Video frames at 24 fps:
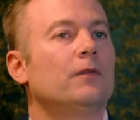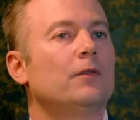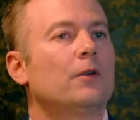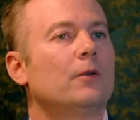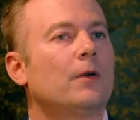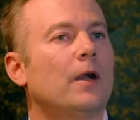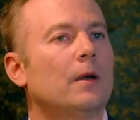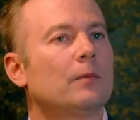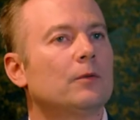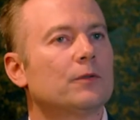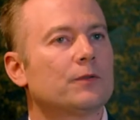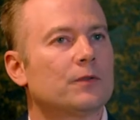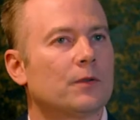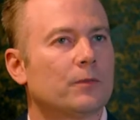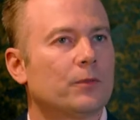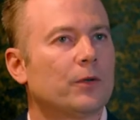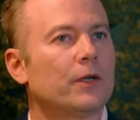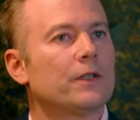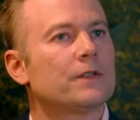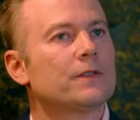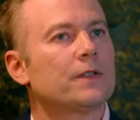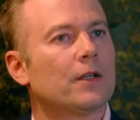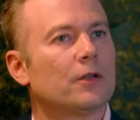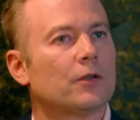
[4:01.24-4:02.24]
if you're able to
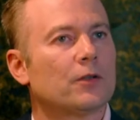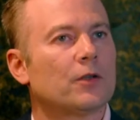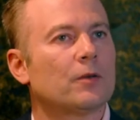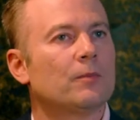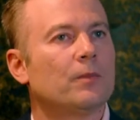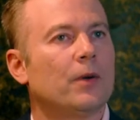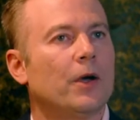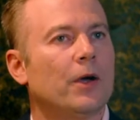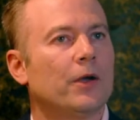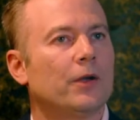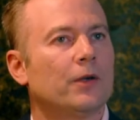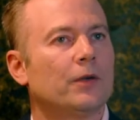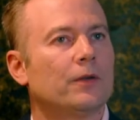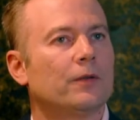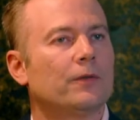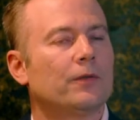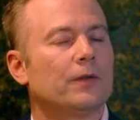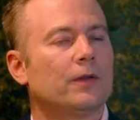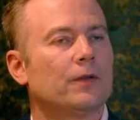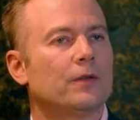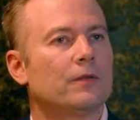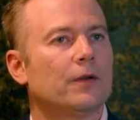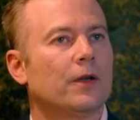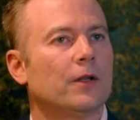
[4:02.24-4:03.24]
pre-sell a component
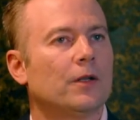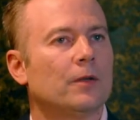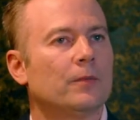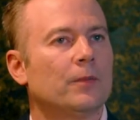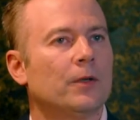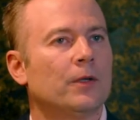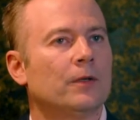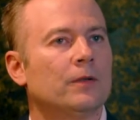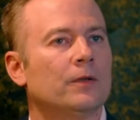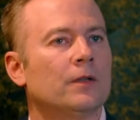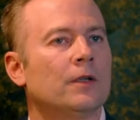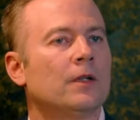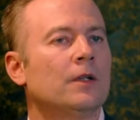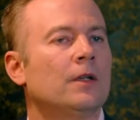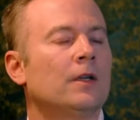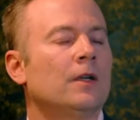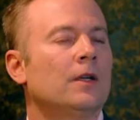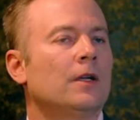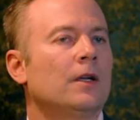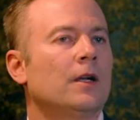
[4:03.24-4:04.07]
of the development,